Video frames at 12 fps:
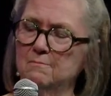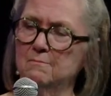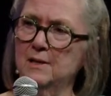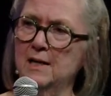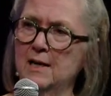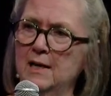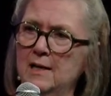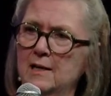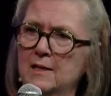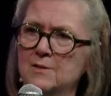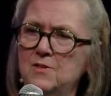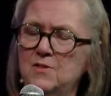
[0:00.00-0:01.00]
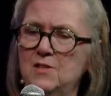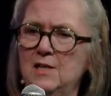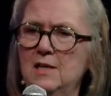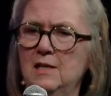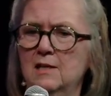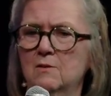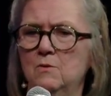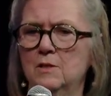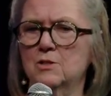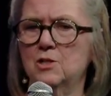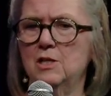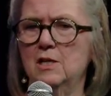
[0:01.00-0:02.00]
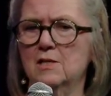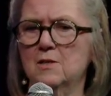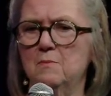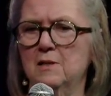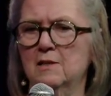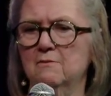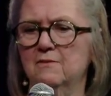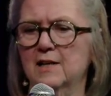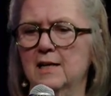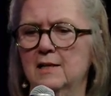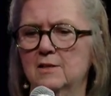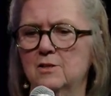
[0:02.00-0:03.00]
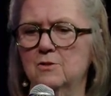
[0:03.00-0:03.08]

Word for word: by a scene in which he has been invited